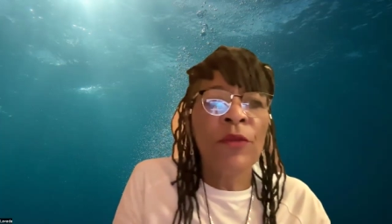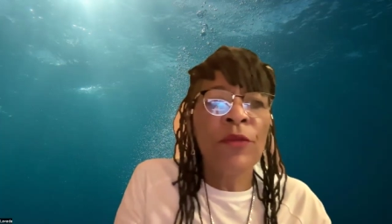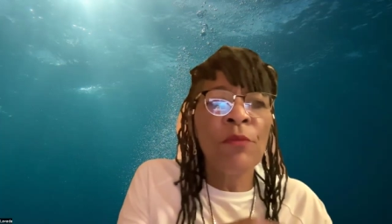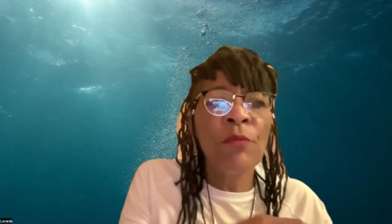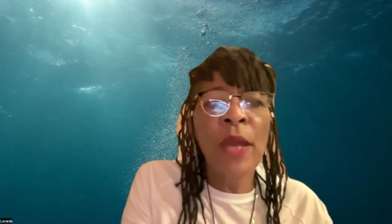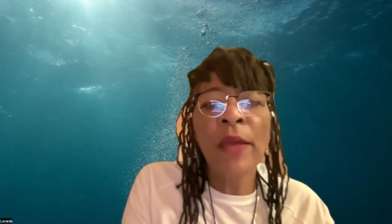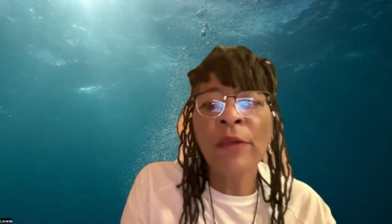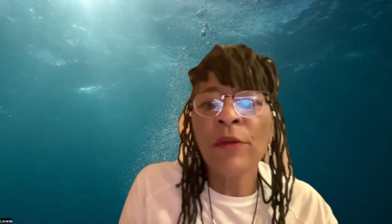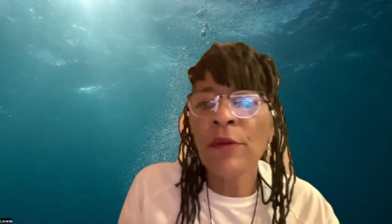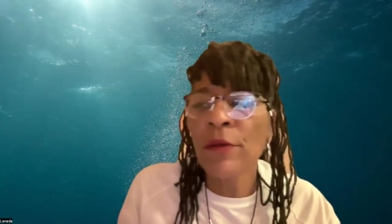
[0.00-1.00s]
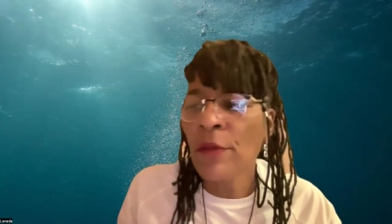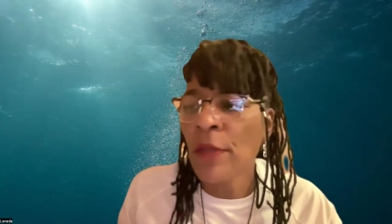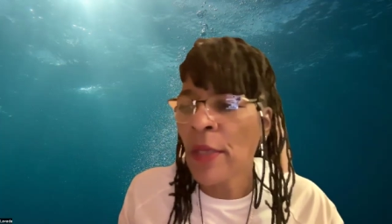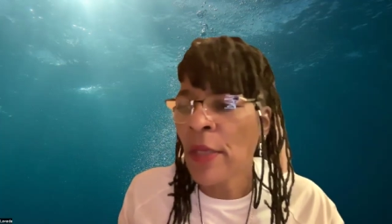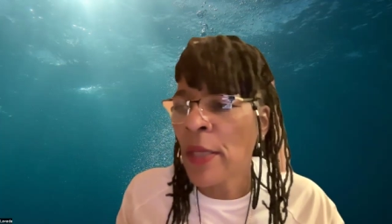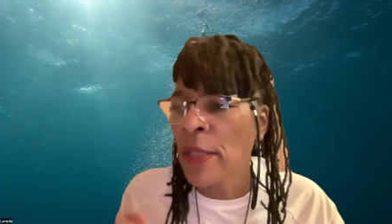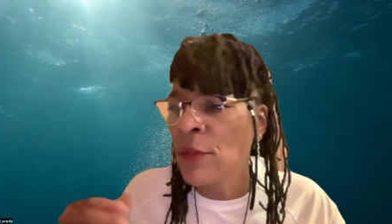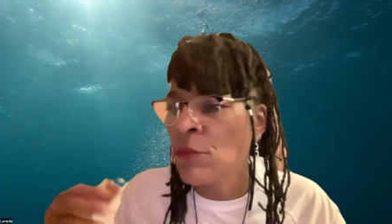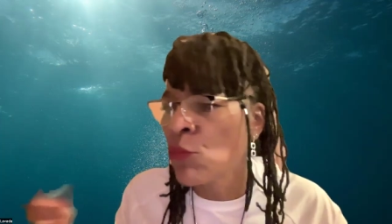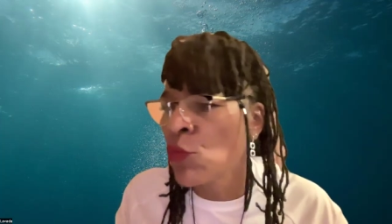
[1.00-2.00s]
The manner
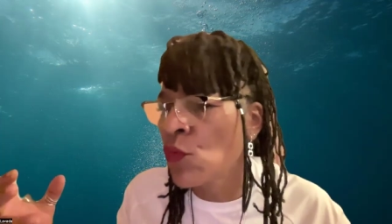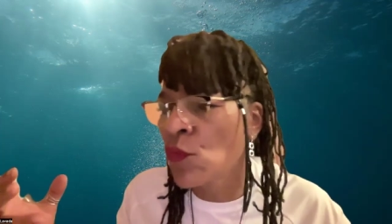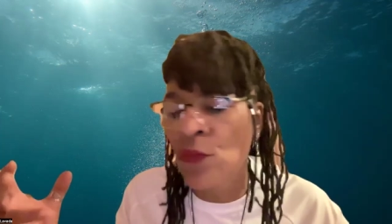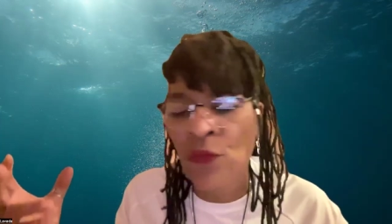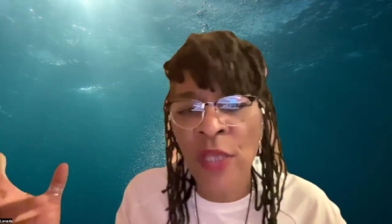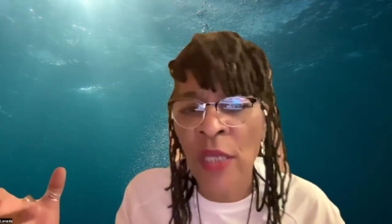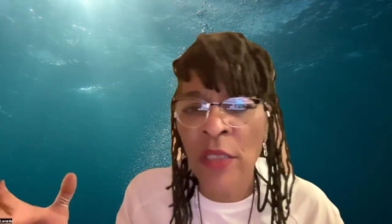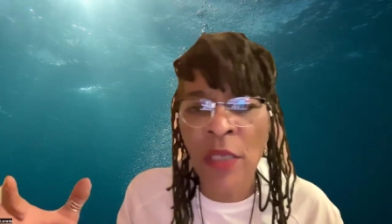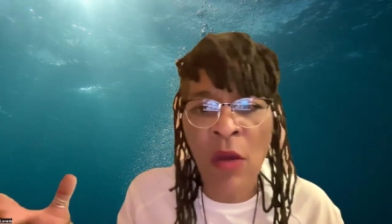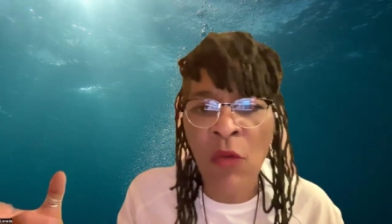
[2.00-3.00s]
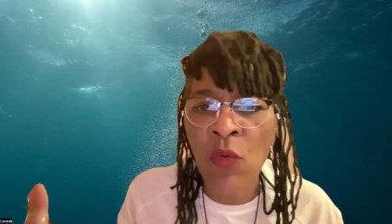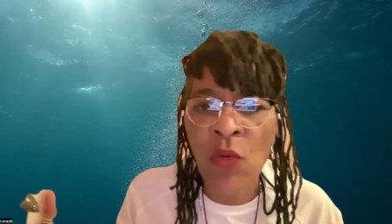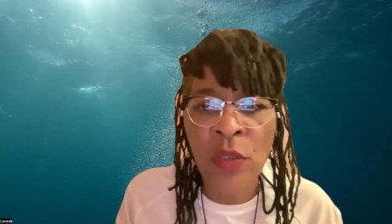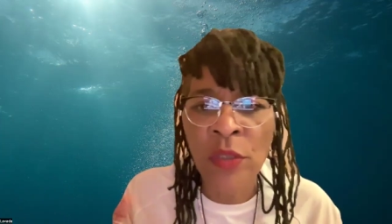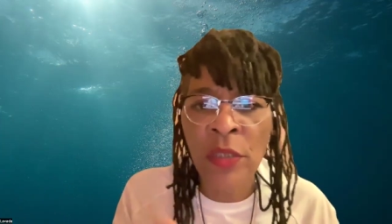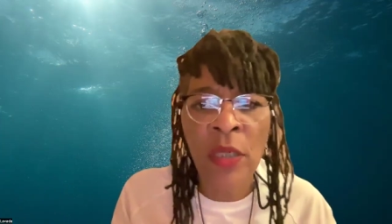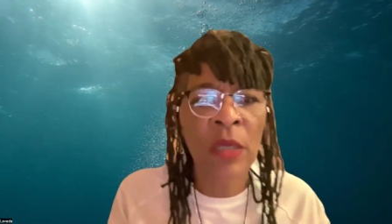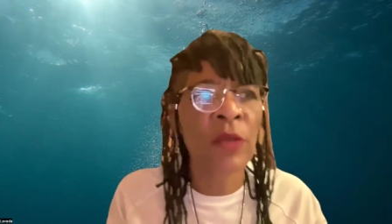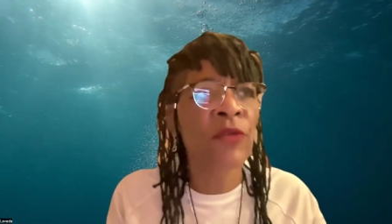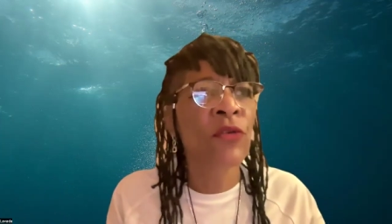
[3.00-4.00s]
and the moves that Yahuwah
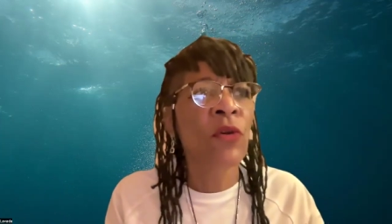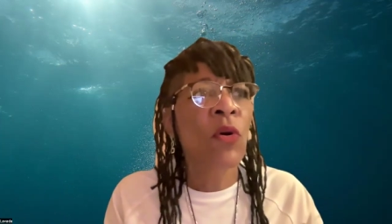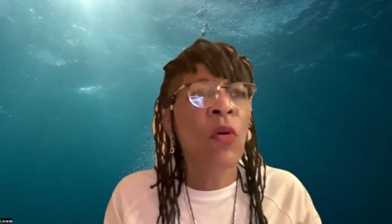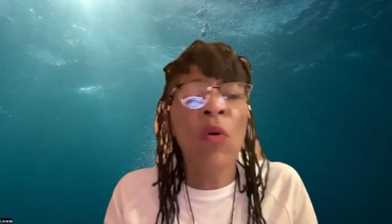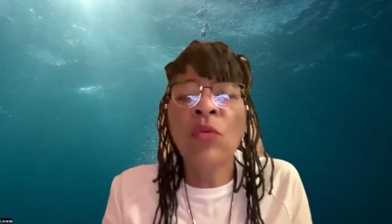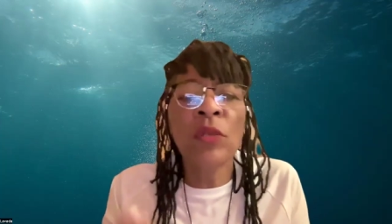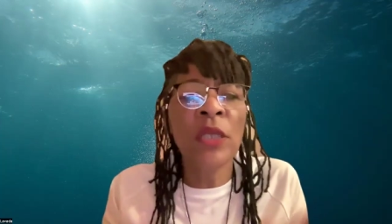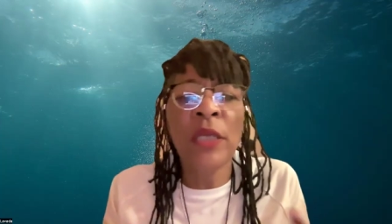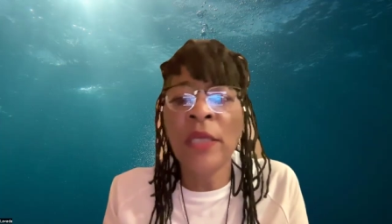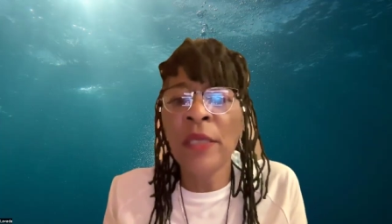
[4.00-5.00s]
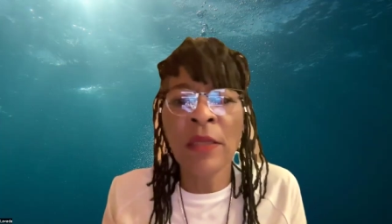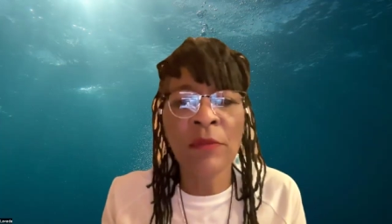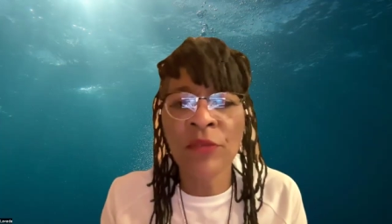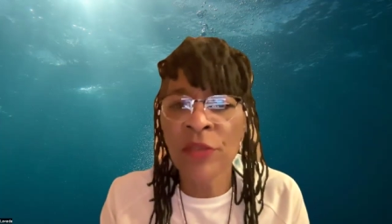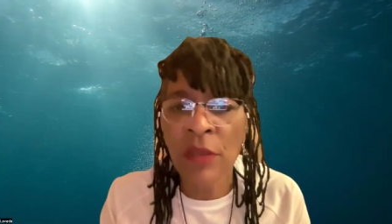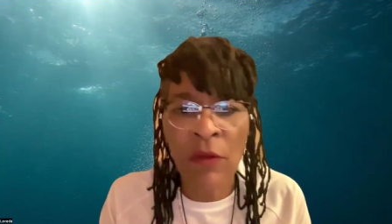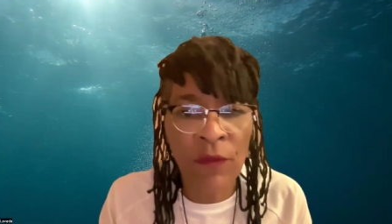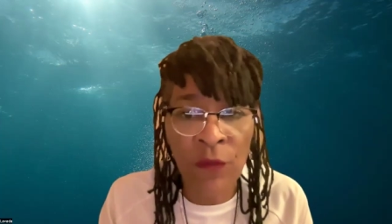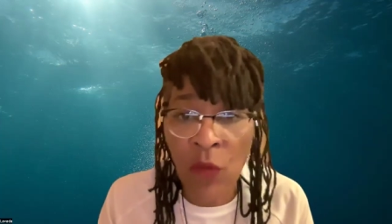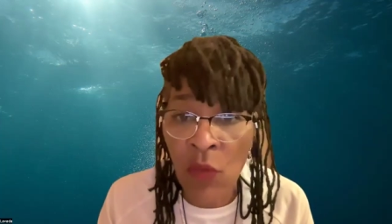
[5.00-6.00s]
does, only he
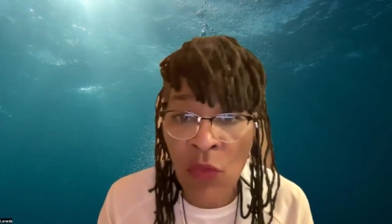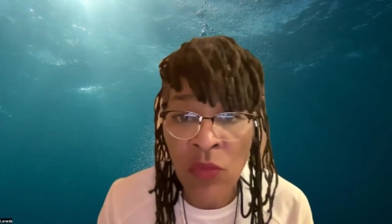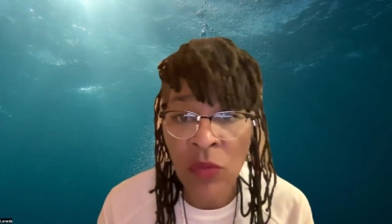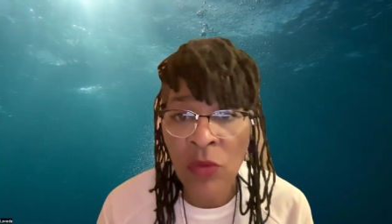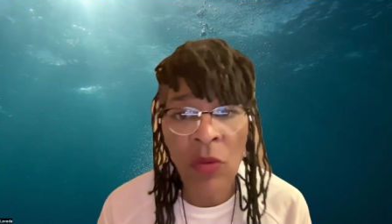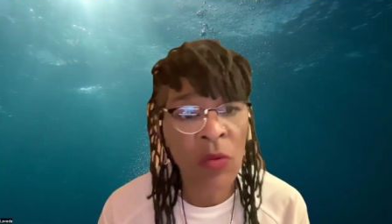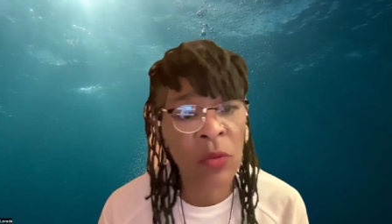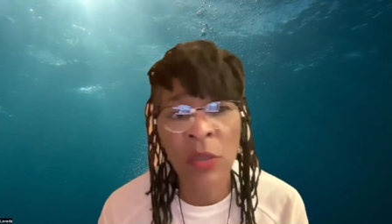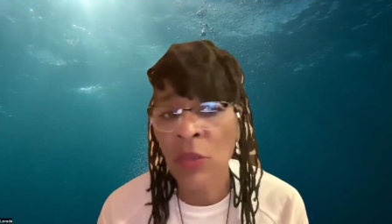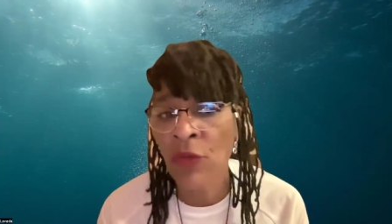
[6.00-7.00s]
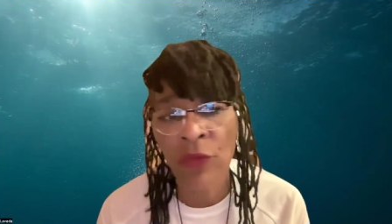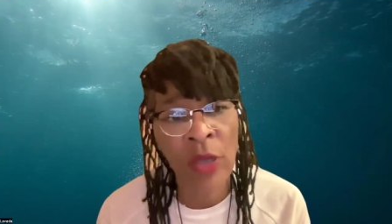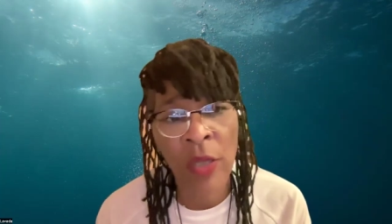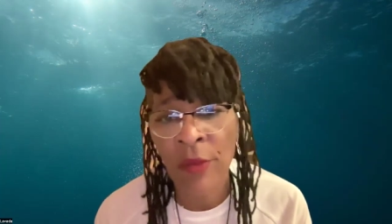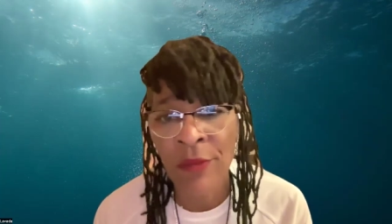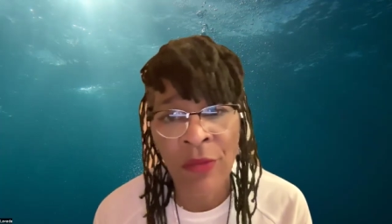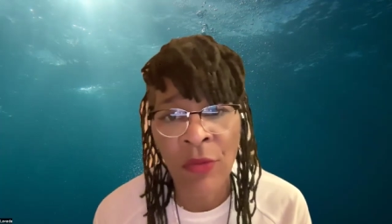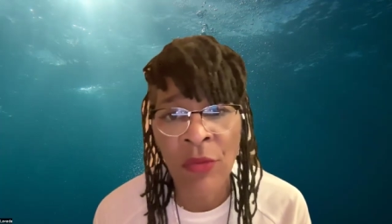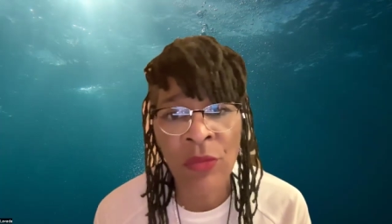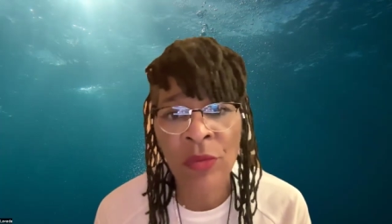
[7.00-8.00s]
himself knows, only the creator
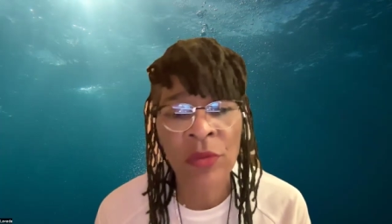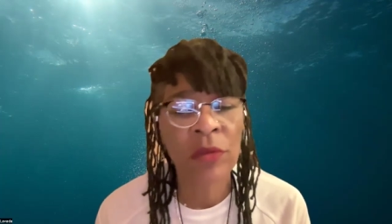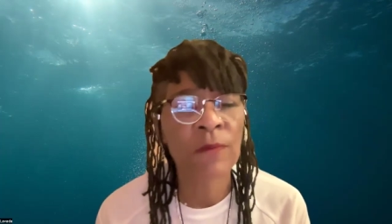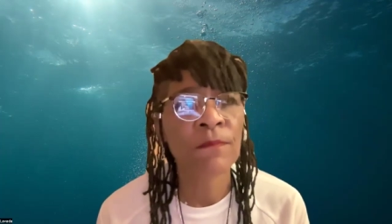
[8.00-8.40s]
knows.